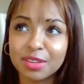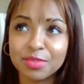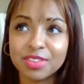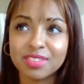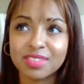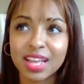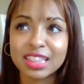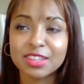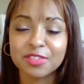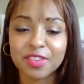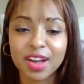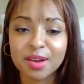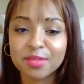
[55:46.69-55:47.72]
and we just sat
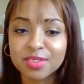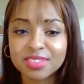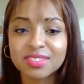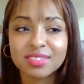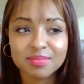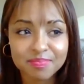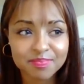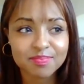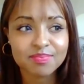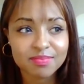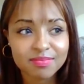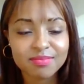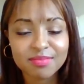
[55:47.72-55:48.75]
there for hours.
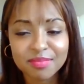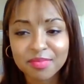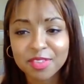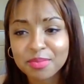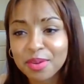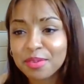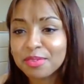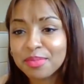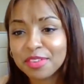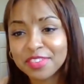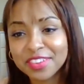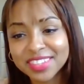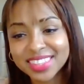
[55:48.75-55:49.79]
That's probably one of
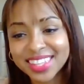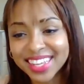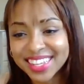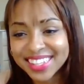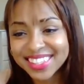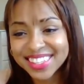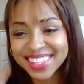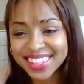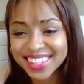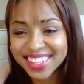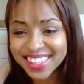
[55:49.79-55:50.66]
my favorite things.